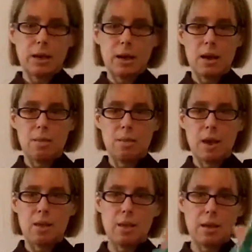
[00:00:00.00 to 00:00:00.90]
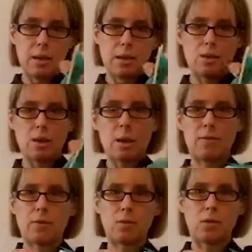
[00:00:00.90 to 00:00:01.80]
And then you'll
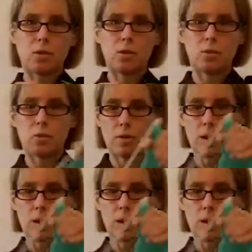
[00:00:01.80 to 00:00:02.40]
have those two